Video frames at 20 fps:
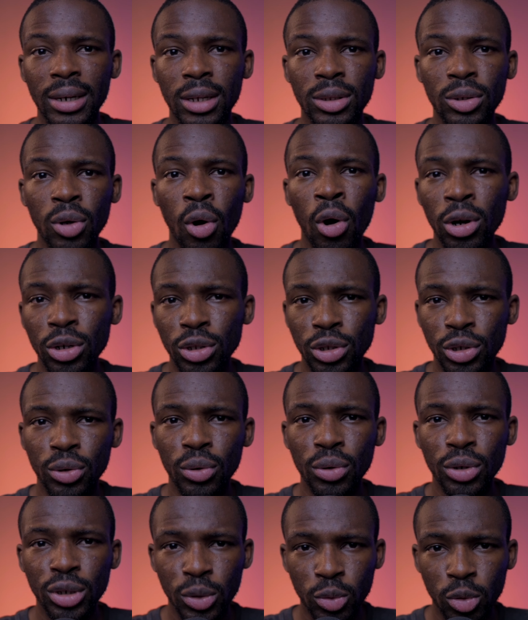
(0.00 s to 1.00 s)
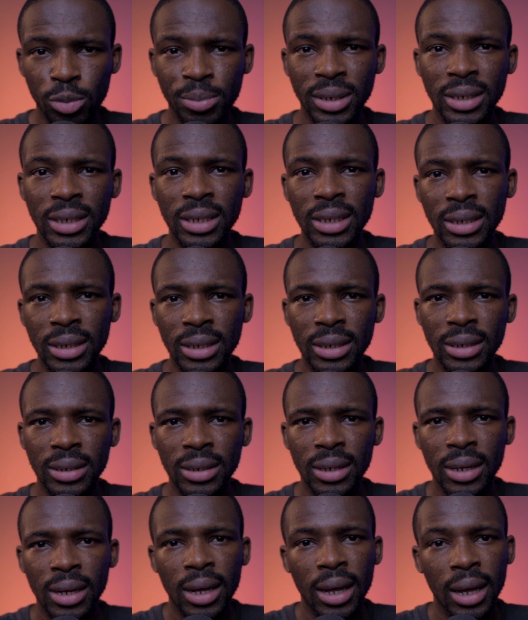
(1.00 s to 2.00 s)
the third tool you will be
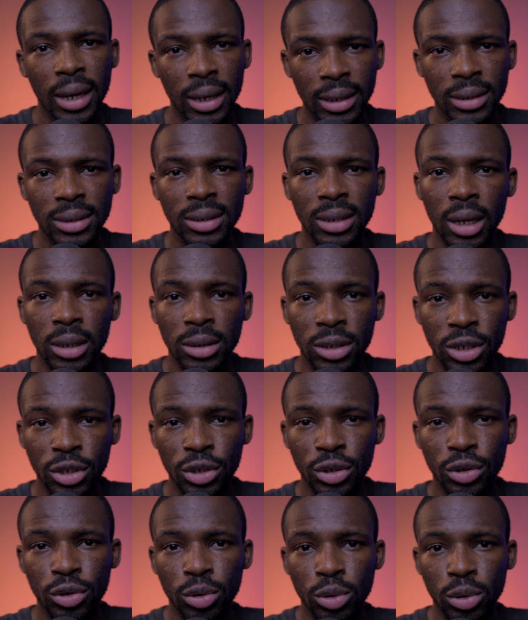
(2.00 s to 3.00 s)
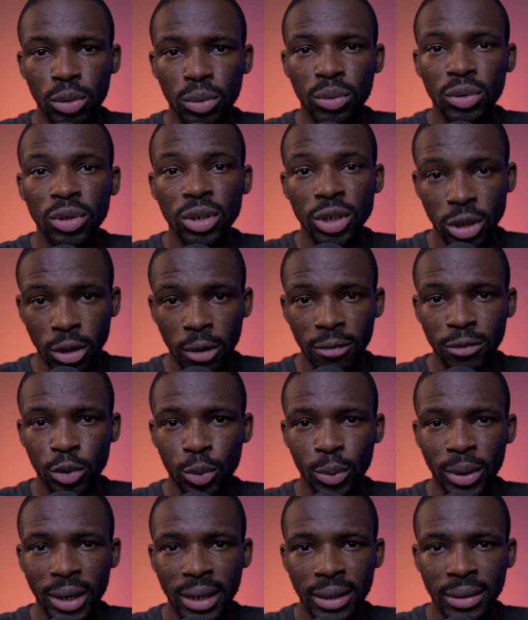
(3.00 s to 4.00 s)
needing is a digital
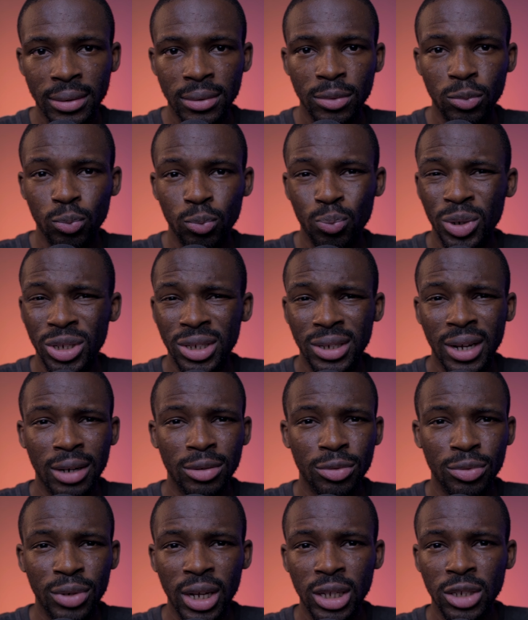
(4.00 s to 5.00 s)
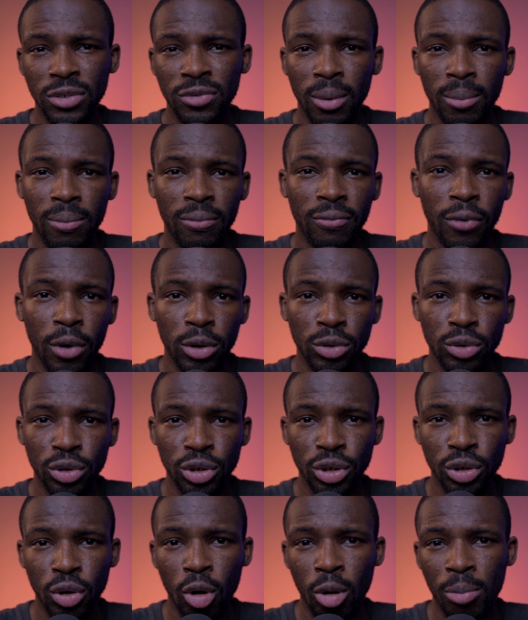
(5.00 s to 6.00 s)
software, which can range from
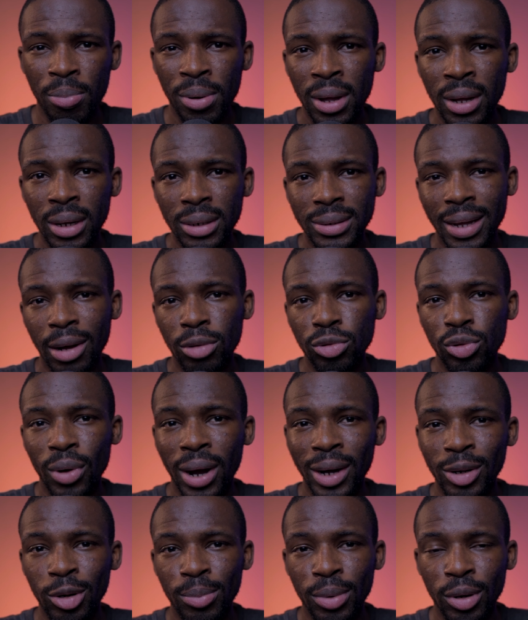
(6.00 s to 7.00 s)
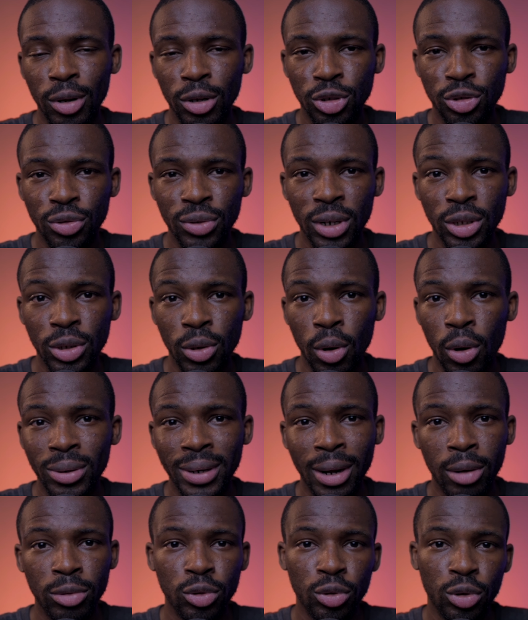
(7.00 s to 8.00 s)
Photoshop down to Adobe Illustrator,
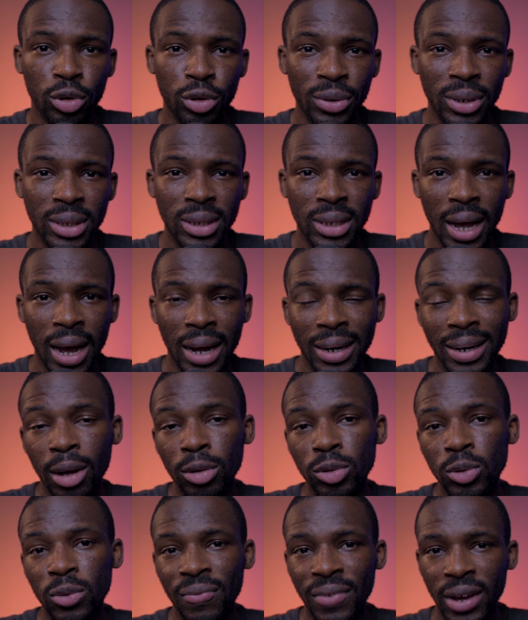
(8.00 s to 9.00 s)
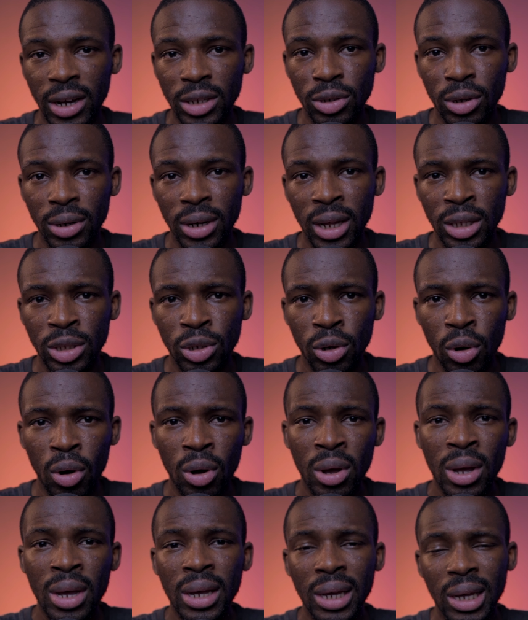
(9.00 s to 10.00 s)
down to Krita, down to Vectornator,
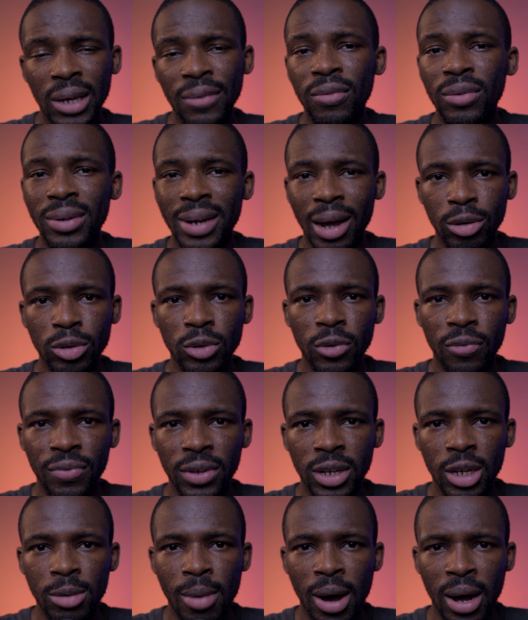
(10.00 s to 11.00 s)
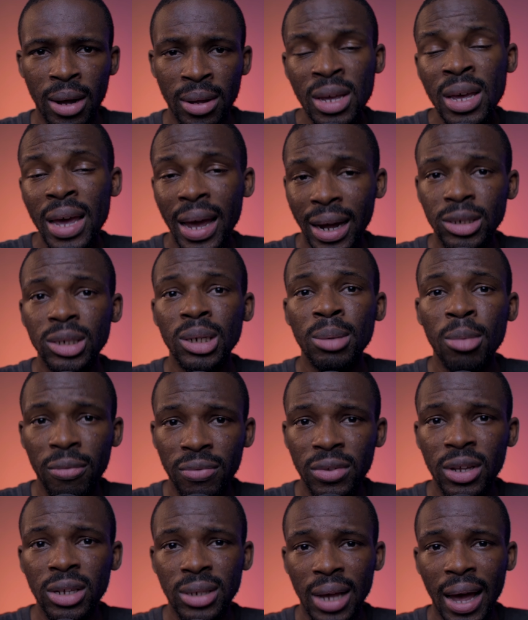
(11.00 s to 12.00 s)
even down to Figma. And some of
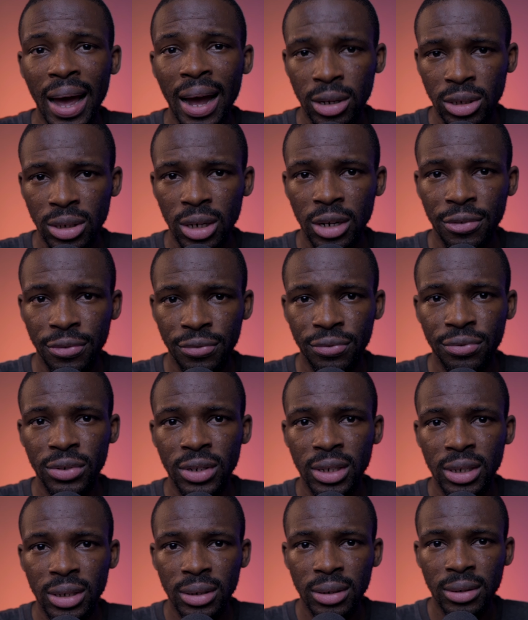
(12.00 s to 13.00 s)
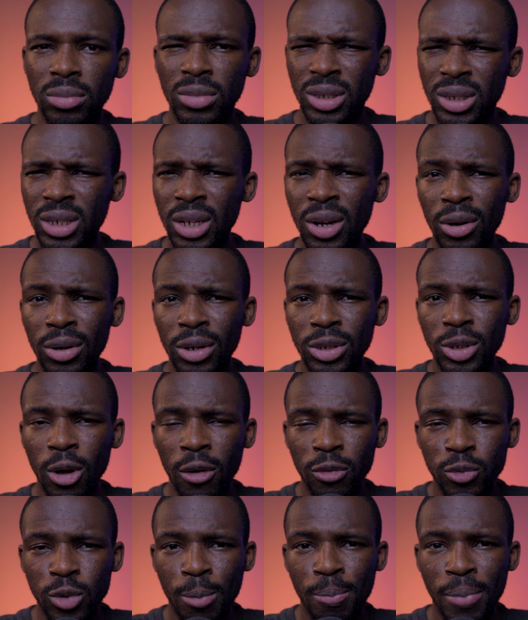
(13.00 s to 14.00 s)
these are actually free. Still on the
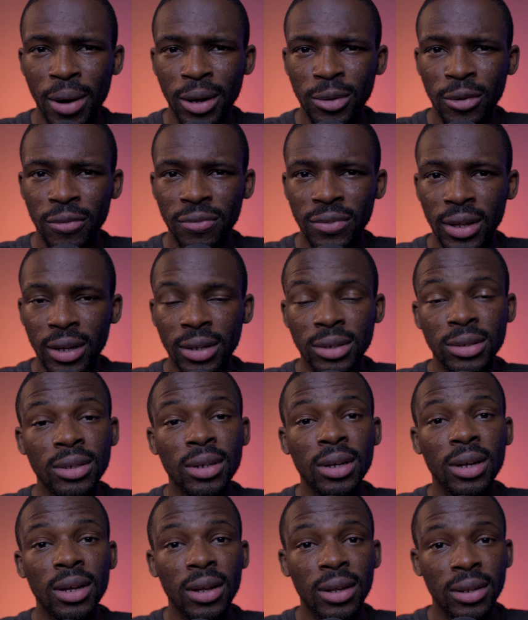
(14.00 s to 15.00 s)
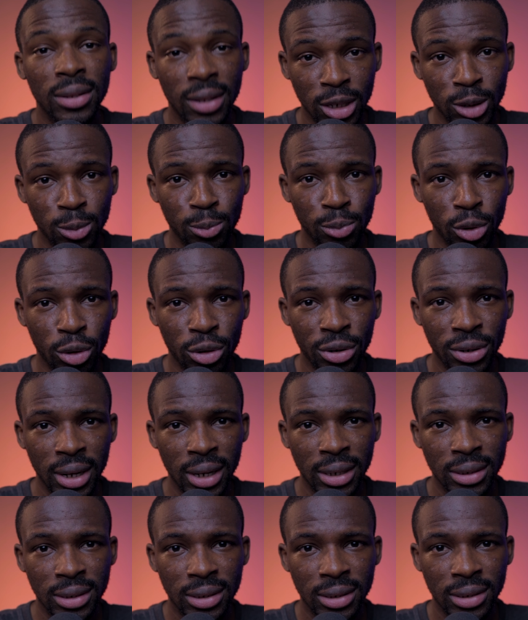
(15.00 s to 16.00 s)
software part of things, there's
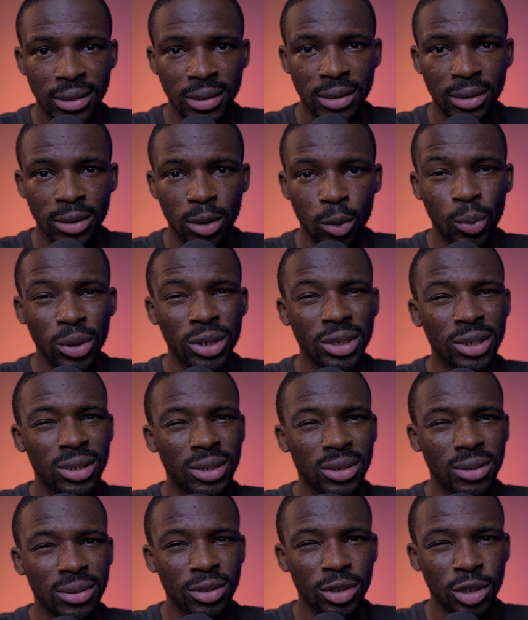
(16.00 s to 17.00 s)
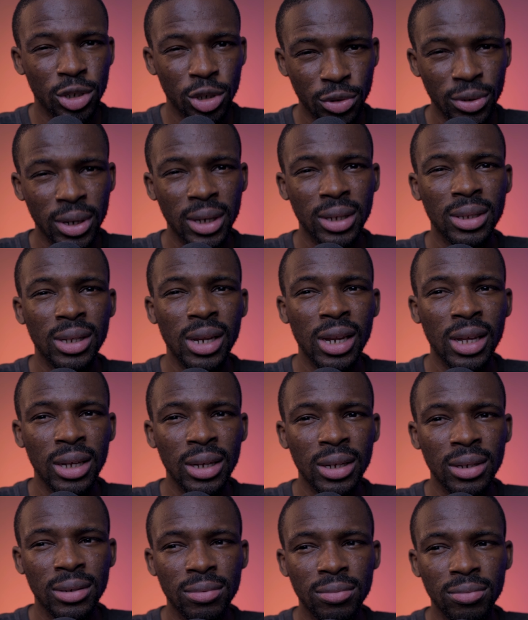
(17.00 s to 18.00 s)
Procreate, which is
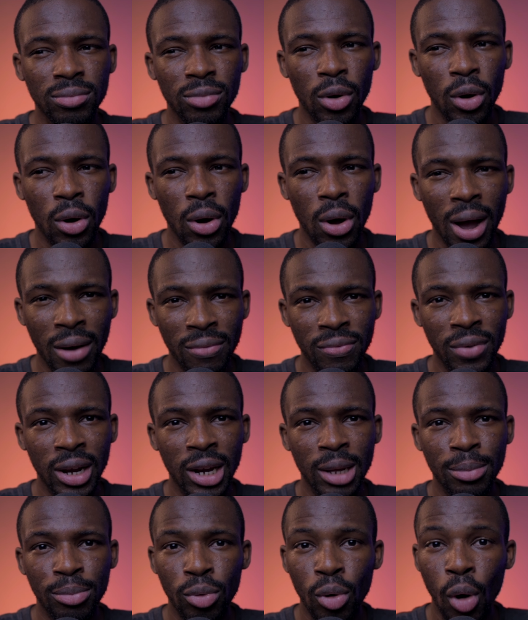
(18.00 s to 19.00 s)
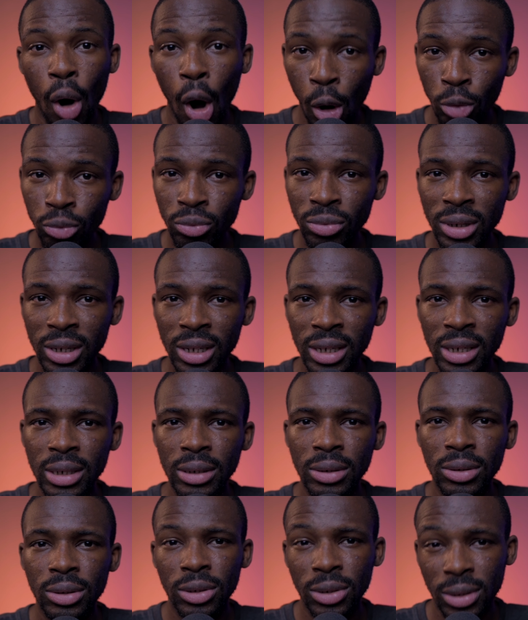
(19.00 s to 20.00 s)
strictly available only
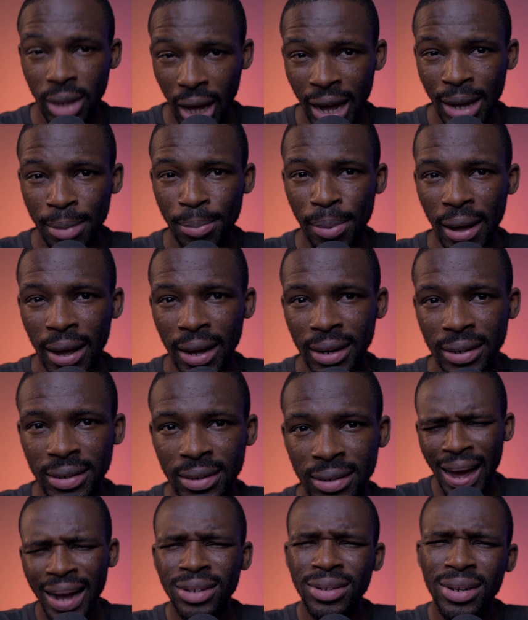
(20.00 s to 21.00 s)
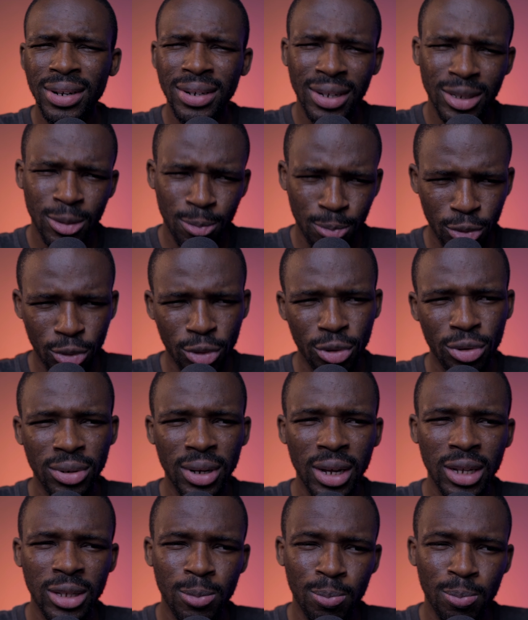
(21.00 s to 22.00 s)
to the iPad. Actually, there's Procreate